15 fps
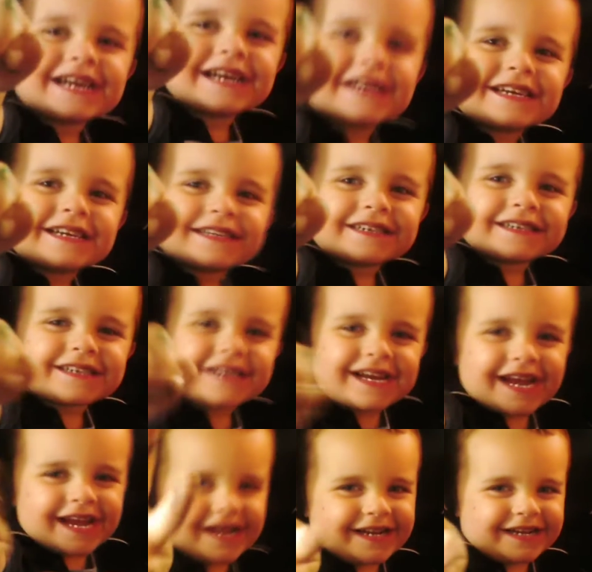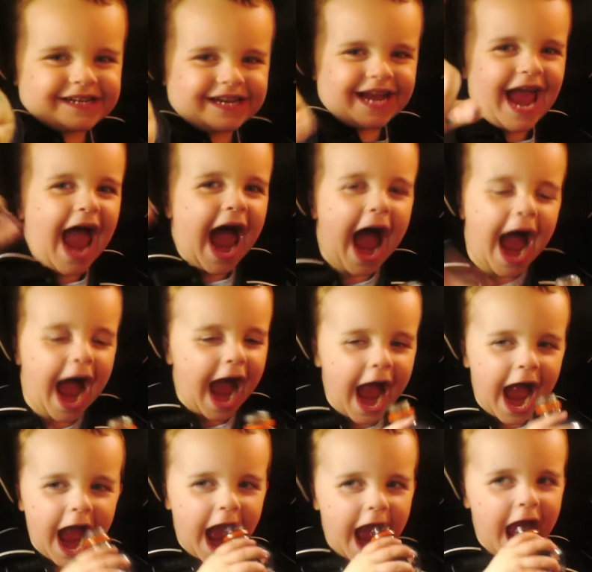Good day at school?
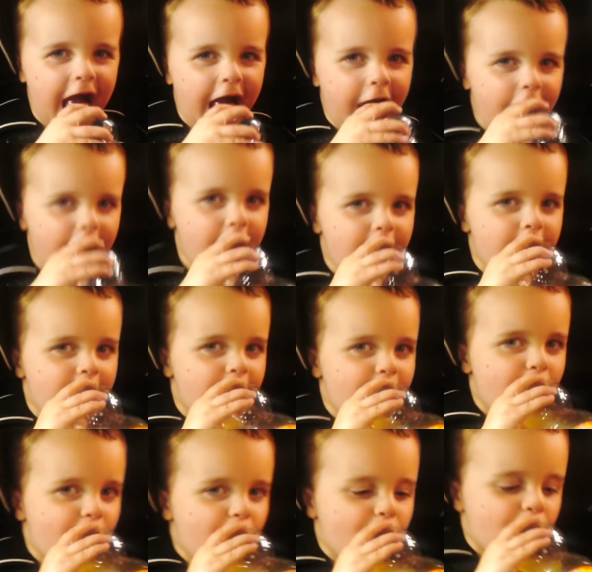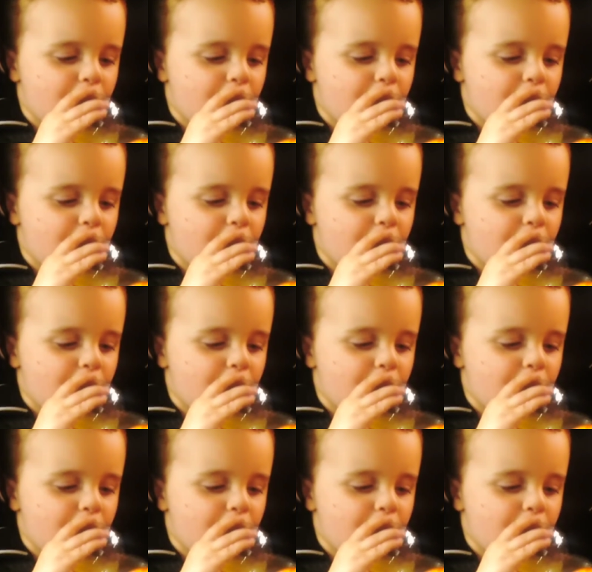What did you do today?